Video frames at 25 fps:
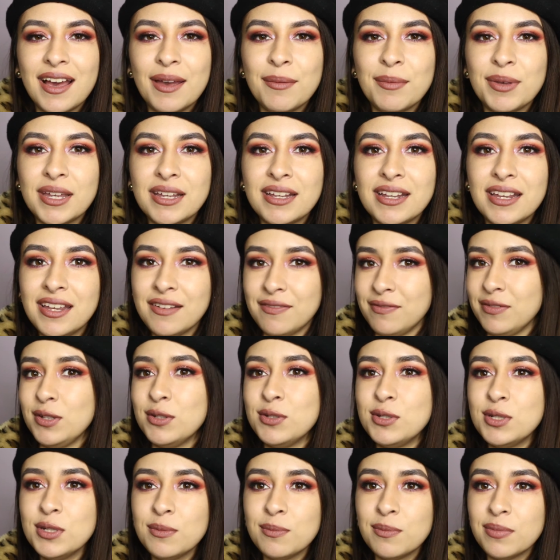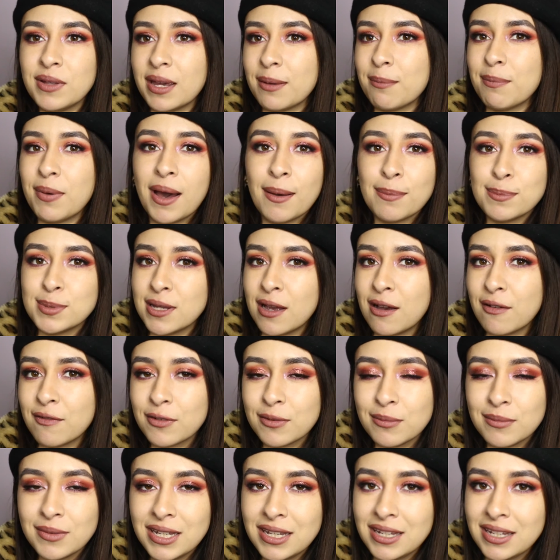I mean, if YouTube like pops off
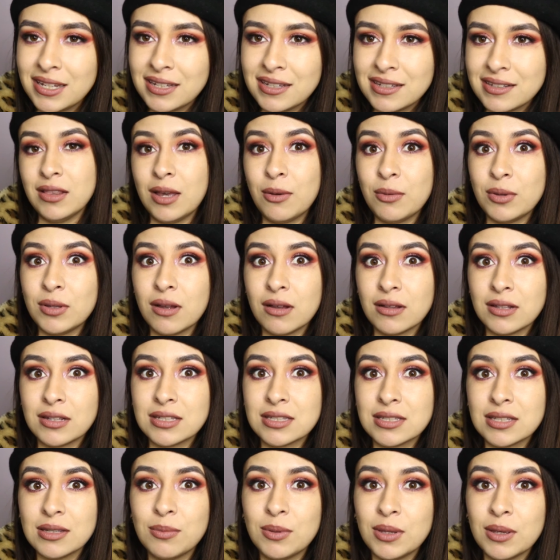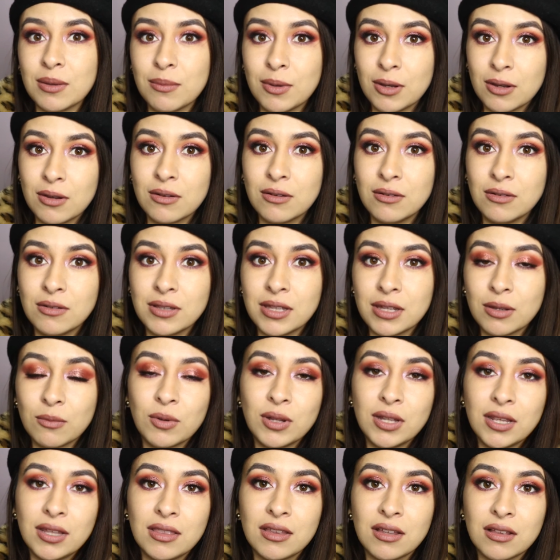for me, that would honestly be a miracle,
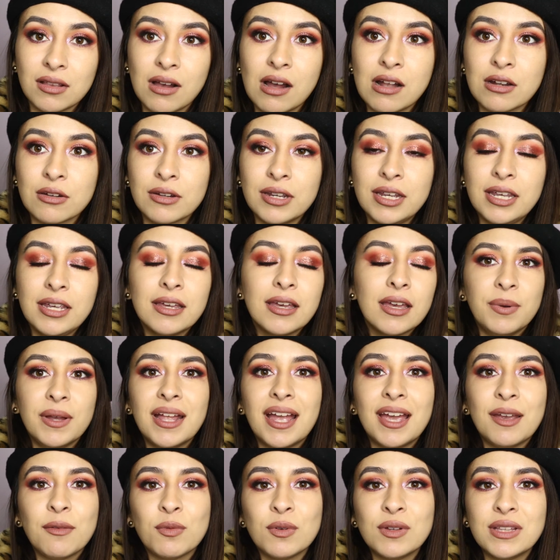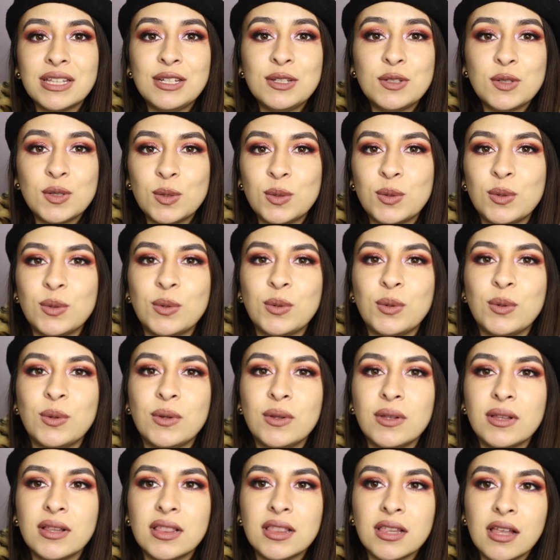like winning the lottery. But I really
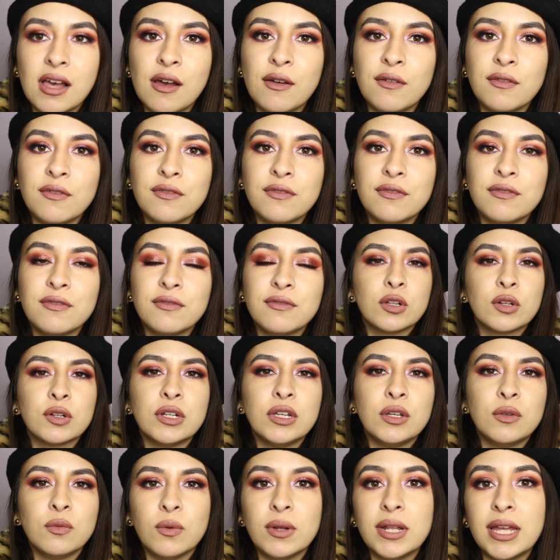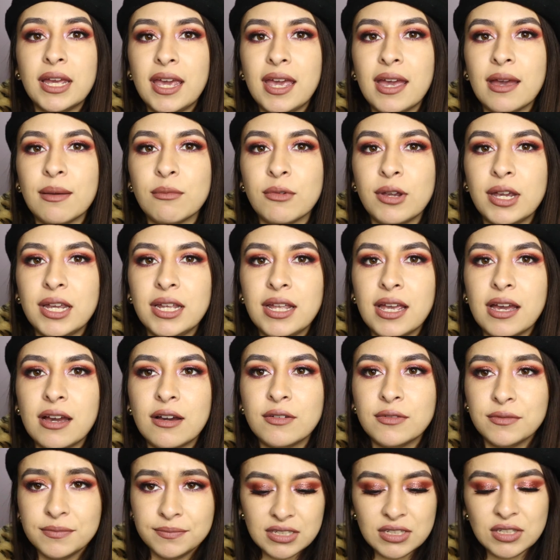do love learning what I am right
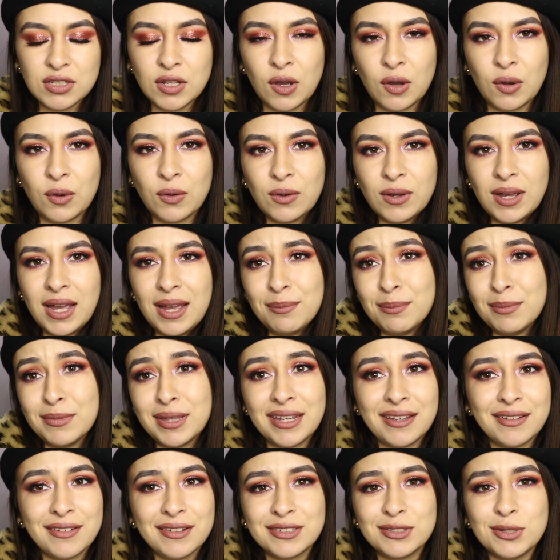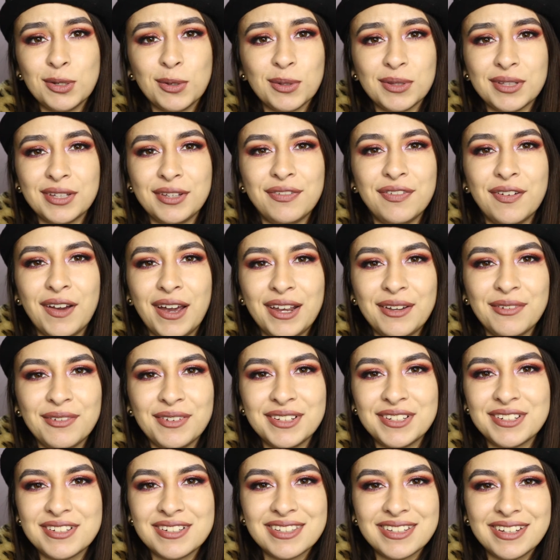now. So I'm like totally fine
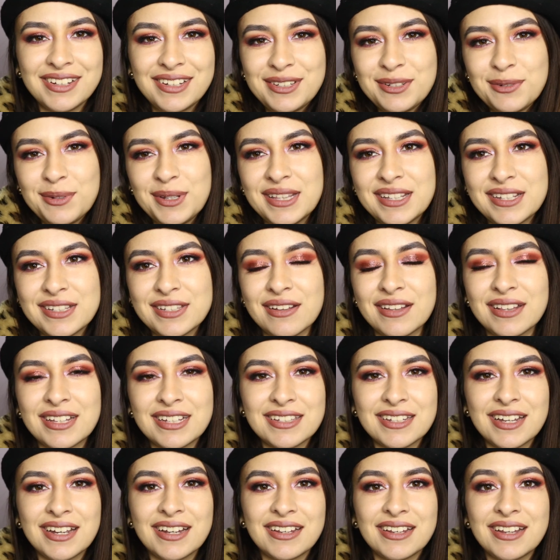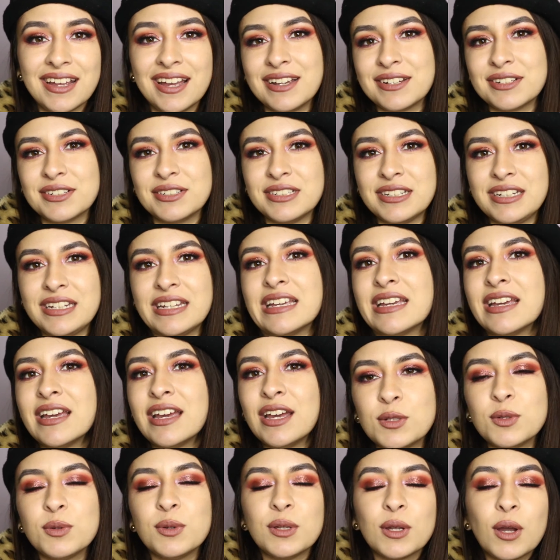with just like doing this on the side and actually
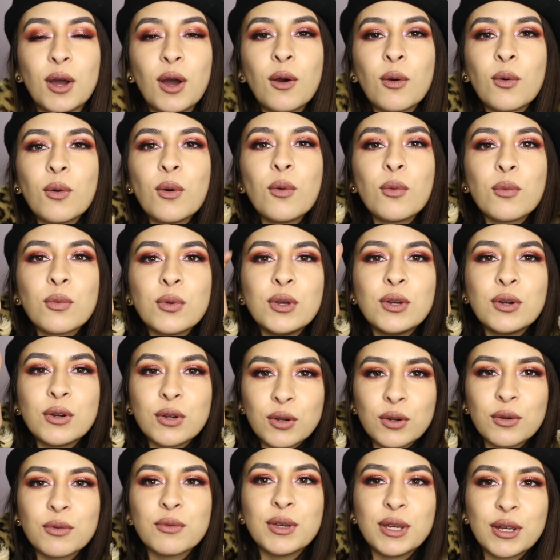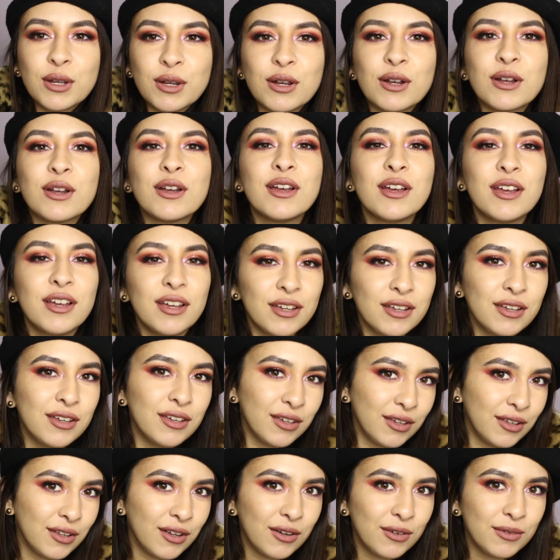doing a real career,
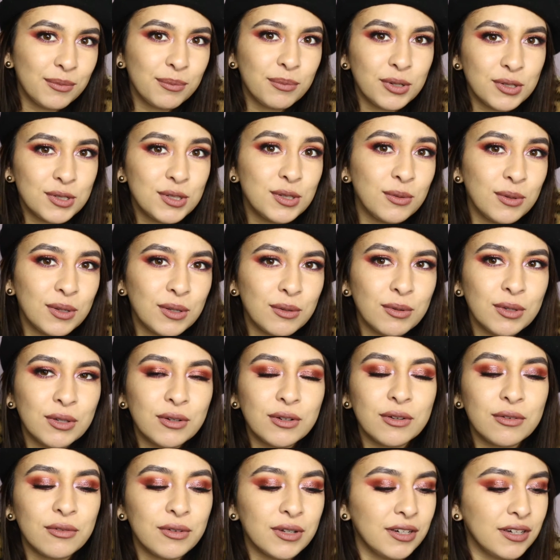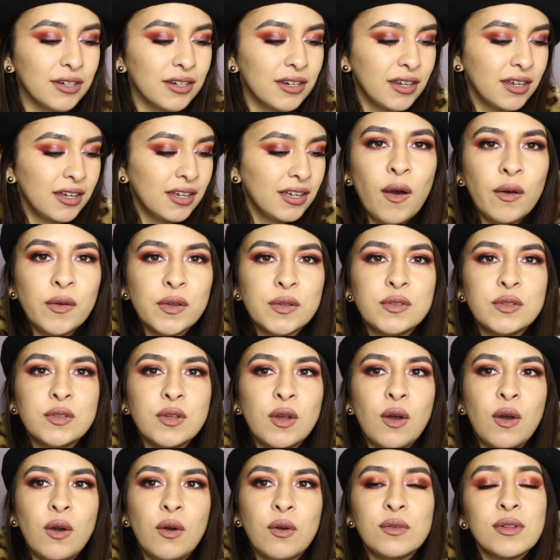you know, pursuing a real career.
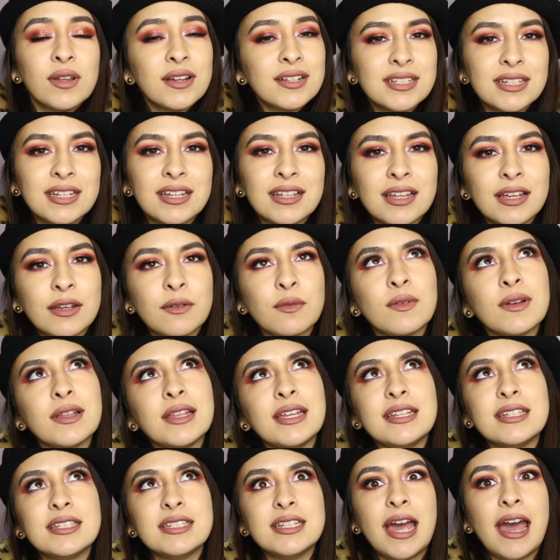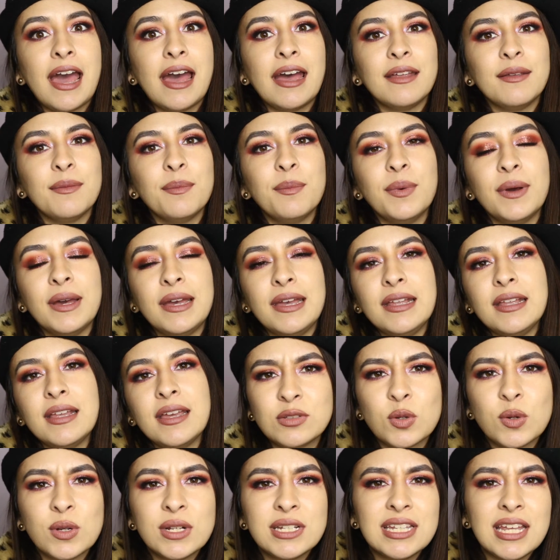Also, not to get like really sad,
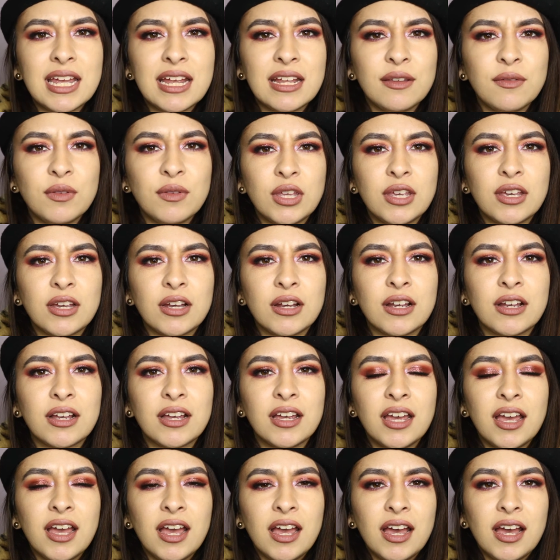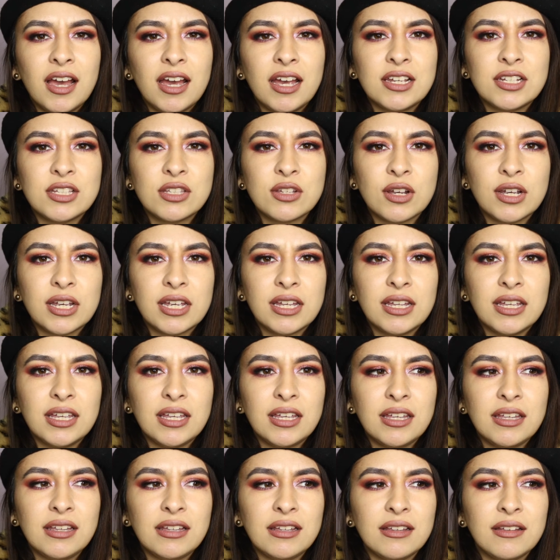but towards the the year, I start
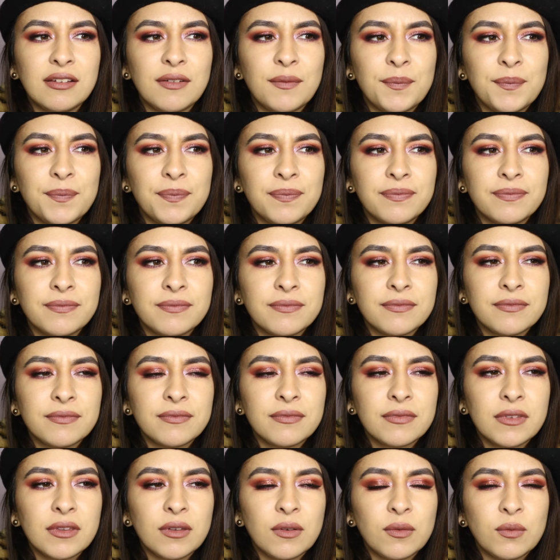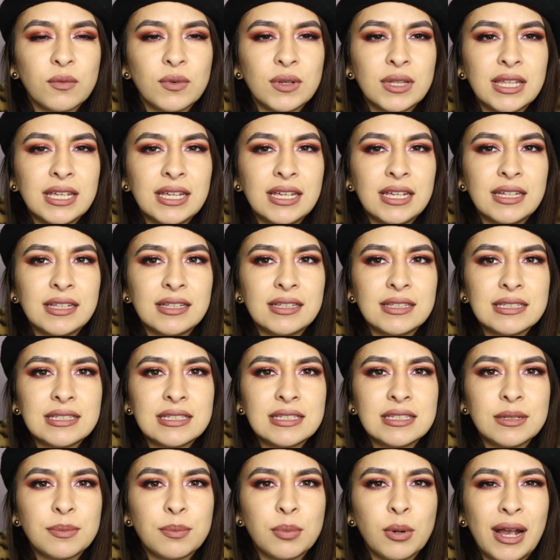getting really
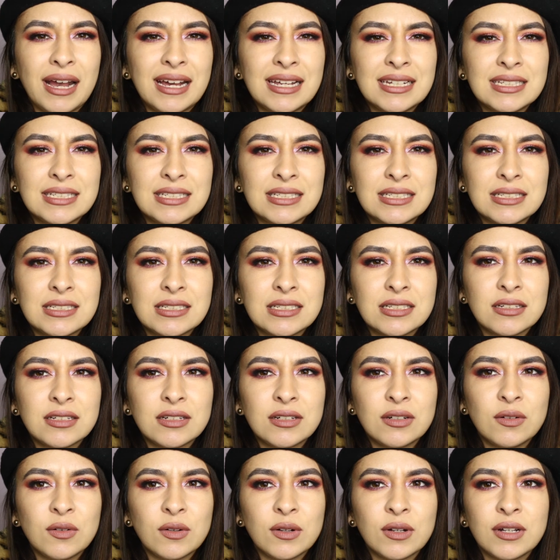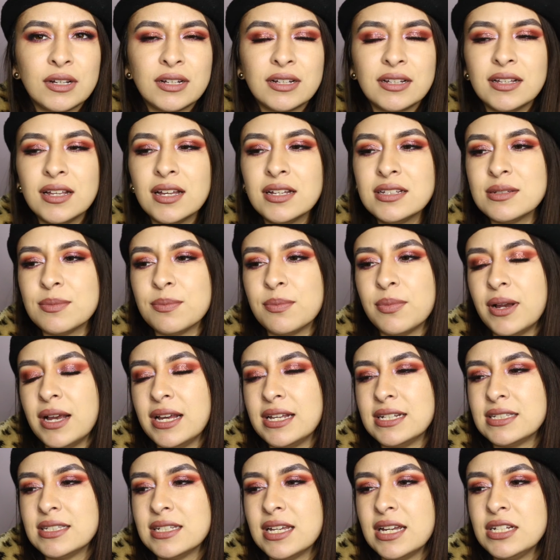depressed. Or not
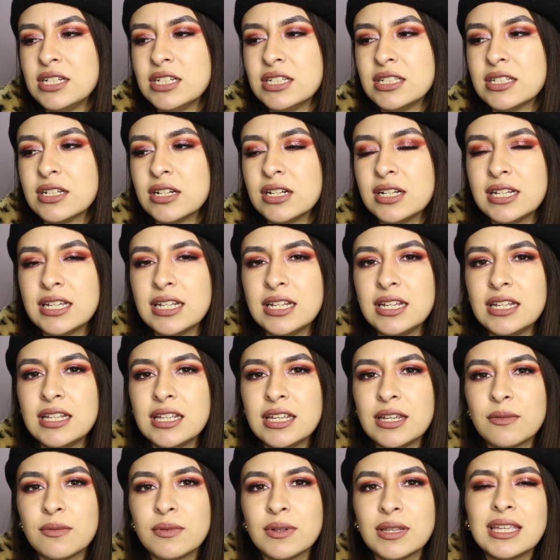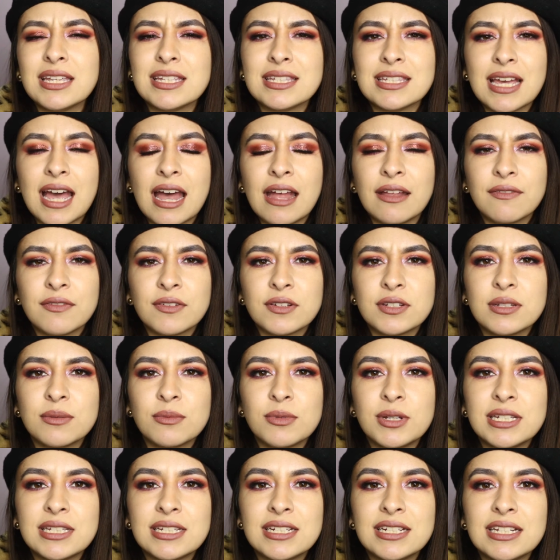depressed, I just start getting like really sad for
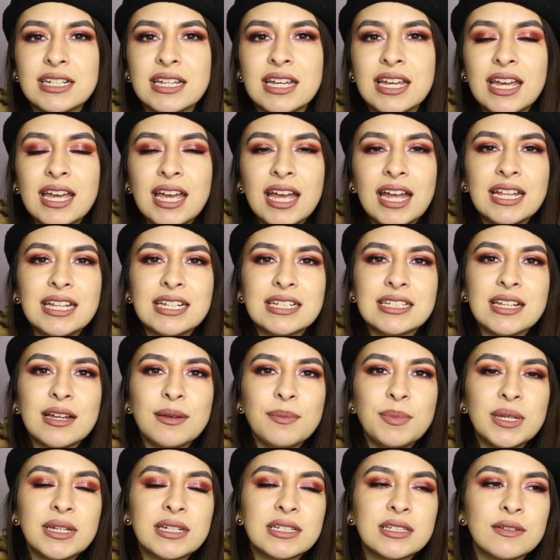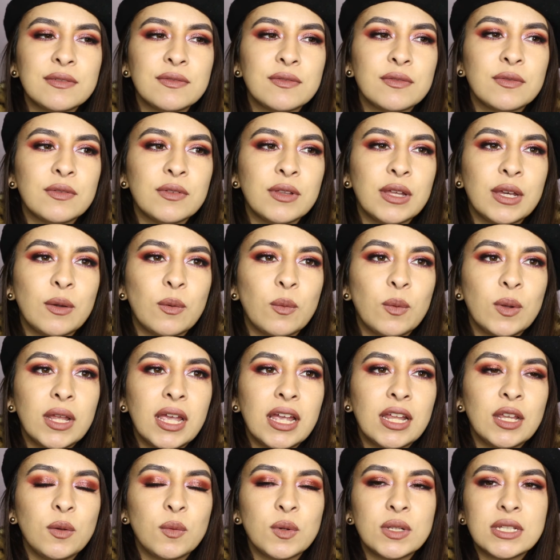some reason. And it's not because of like what
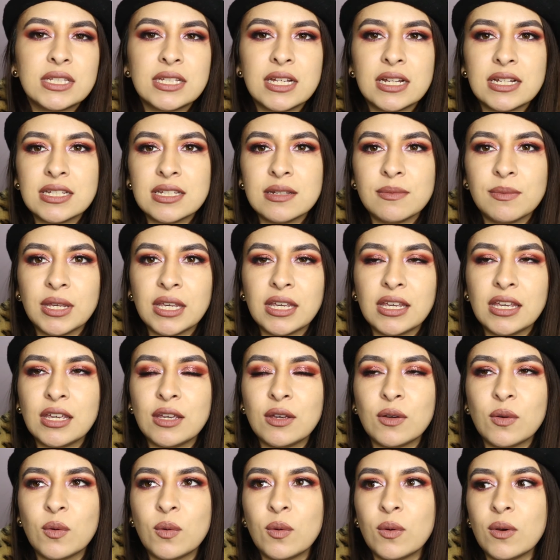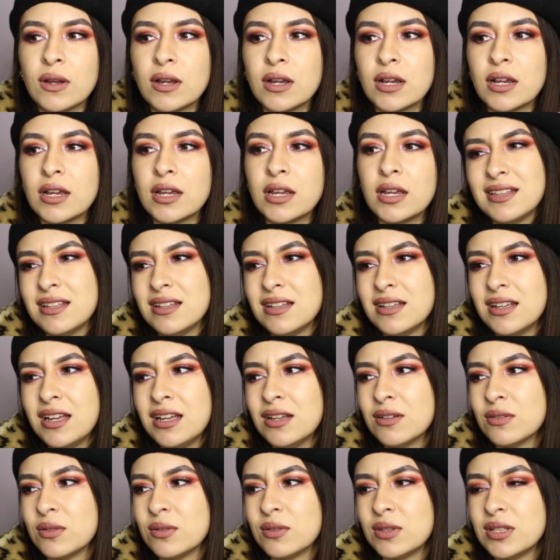anyone's done to me or
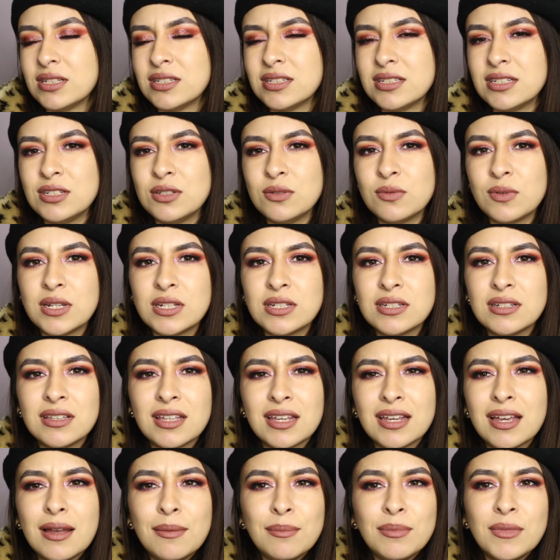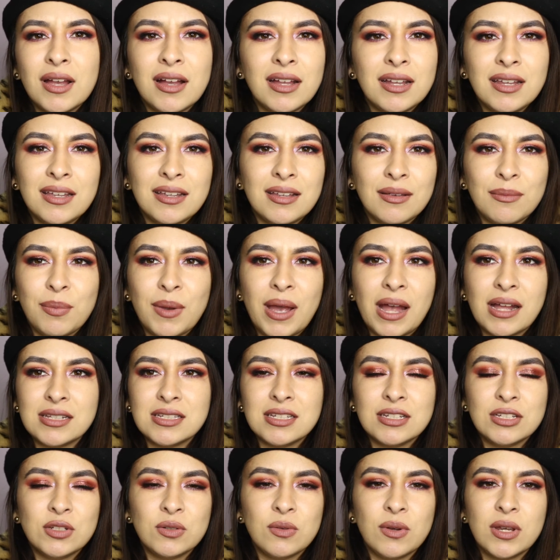I don't know, this situation. Like I'm not in a
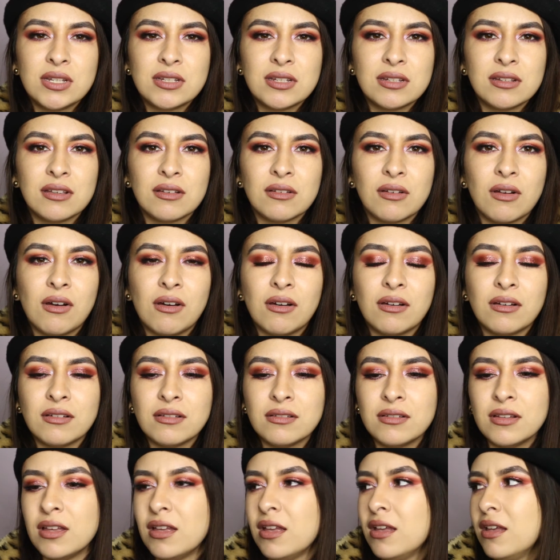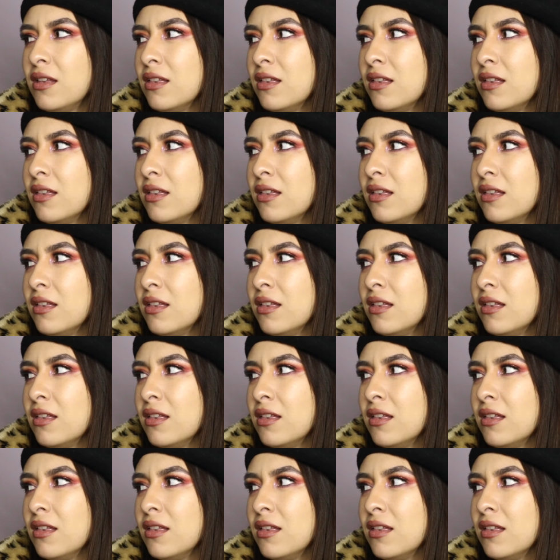bad situation at all.